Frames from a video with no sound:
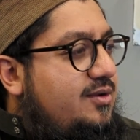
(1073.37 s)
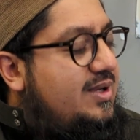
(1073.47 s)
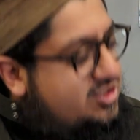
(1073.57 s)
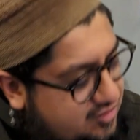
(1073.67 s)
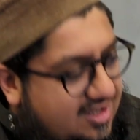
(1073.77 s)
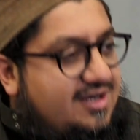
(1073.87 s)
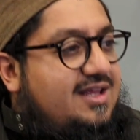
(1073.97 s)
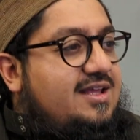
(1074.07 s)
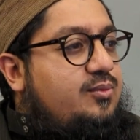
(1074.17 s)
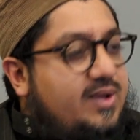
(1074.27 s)
We're
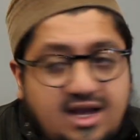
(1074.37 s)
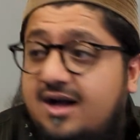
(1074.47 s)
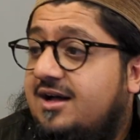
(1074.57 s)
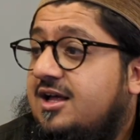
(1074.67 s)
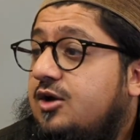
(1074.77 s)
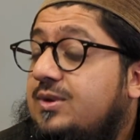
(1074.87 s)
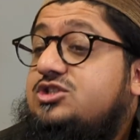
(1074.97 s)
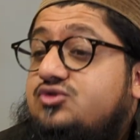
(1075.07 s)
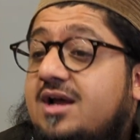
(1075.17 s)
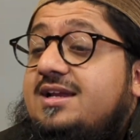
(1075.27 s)
struggling. We are. We're
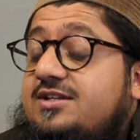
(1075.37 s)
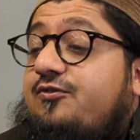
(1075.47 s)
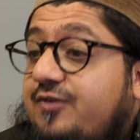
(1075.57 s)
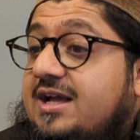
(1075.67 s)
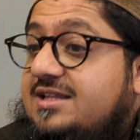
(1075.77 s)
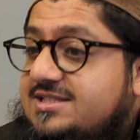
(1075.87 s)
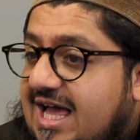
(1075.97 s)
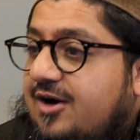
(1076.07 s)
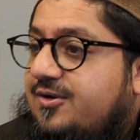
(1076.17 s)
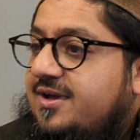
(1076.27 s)
struggling to figure this
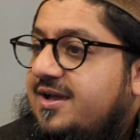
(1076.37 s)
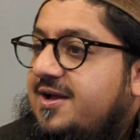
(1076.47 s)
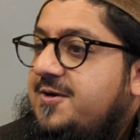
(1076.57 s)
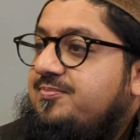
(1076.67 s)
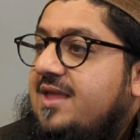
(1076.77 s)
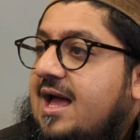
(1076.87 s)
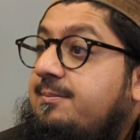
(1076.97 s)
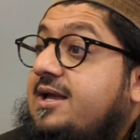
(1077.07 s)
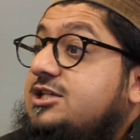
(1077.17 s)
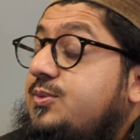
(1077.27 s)
out. And
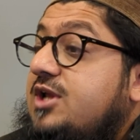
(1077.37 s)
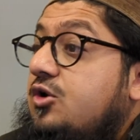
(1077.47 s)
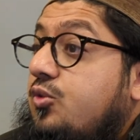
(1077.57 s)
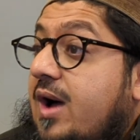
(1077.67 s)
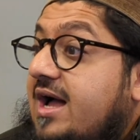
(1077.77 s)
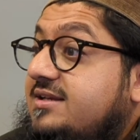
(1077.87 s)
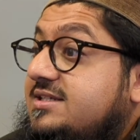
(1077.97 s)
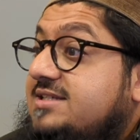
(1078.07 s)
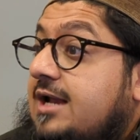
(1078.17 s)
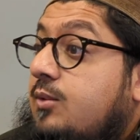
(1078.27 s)
because we don't quite
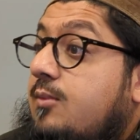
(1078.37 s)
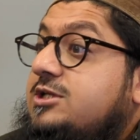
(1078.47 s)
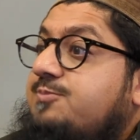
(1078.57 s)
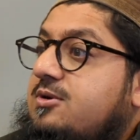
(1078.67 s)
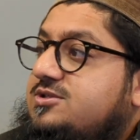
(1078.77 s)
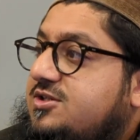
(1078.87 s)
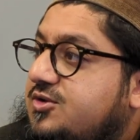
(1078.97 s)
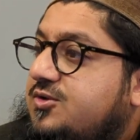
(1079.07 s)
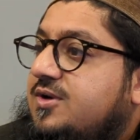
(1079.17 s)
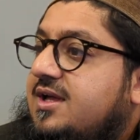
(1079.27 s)
understand what we're supposed to
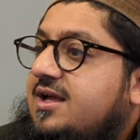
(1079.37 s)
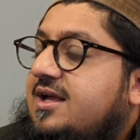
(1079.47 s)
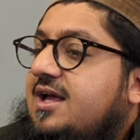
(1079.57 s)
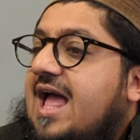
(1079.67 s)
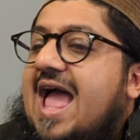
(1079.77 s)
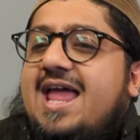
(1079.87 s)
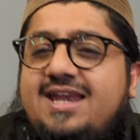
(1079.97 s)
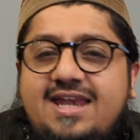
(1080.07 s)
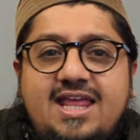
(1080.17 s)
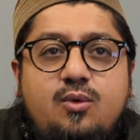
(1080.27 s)
do,
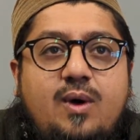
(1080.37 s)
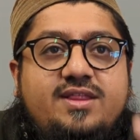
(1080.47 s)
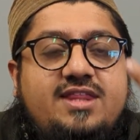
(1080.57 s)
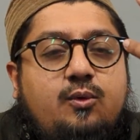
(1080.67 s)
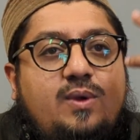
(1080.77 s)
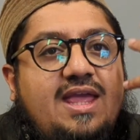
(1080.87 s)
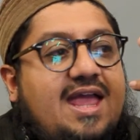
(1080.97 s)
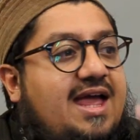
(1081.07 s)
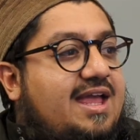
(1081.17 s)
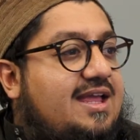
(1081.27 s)
anyone that we
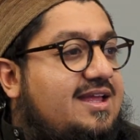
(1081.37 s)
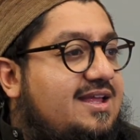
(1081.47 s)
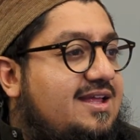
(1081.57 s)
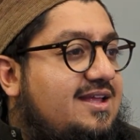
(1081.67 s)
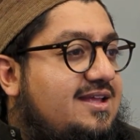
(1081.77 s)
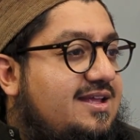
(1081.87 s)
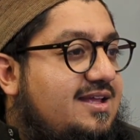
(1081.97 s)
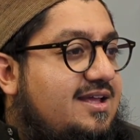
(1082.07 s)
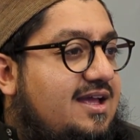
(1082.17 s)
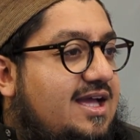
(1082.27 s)
hear
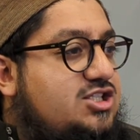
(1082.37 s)
a